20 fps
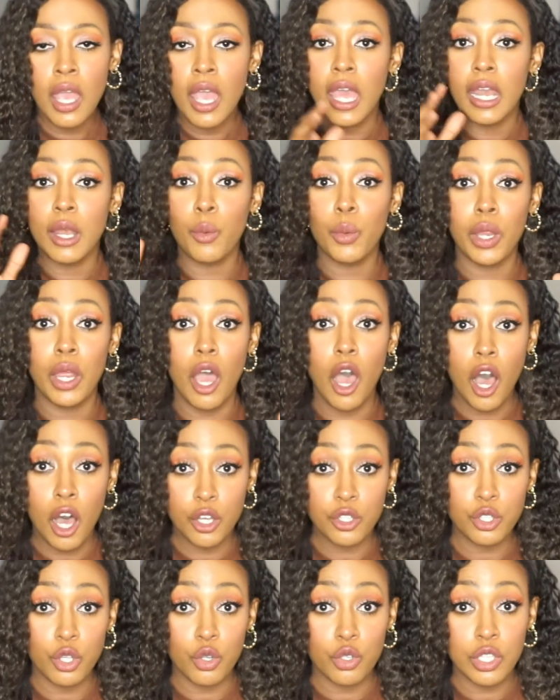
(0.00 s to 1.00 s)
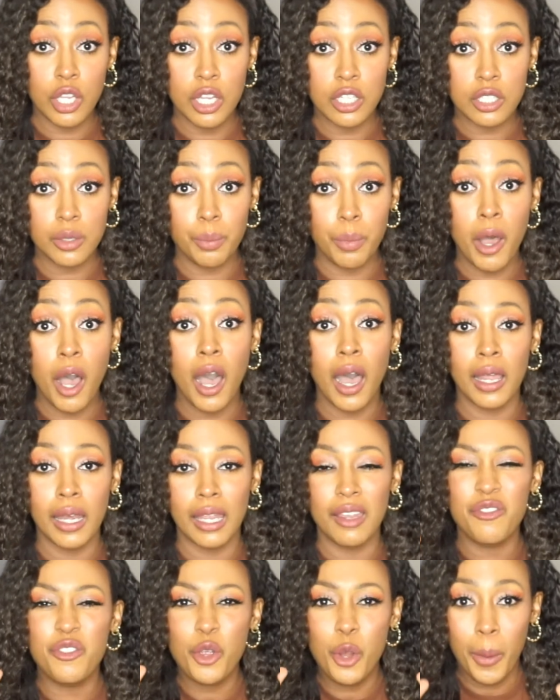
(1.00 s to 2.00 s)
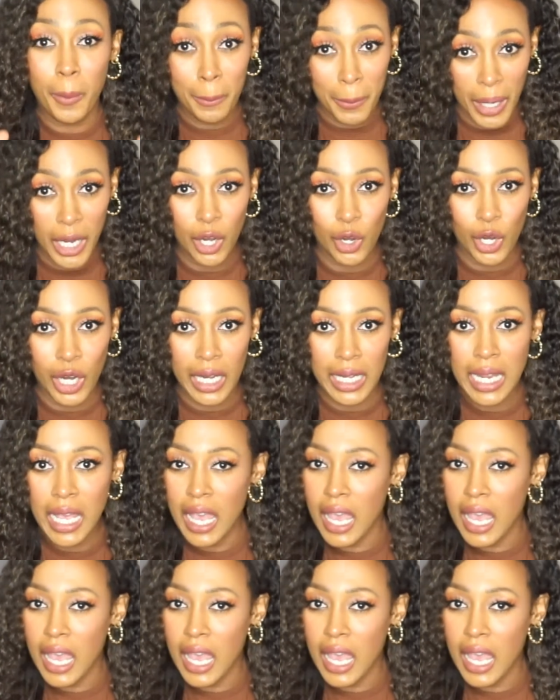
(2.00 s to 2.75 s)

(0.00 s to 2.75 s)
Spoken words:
and we also touch upon if you're married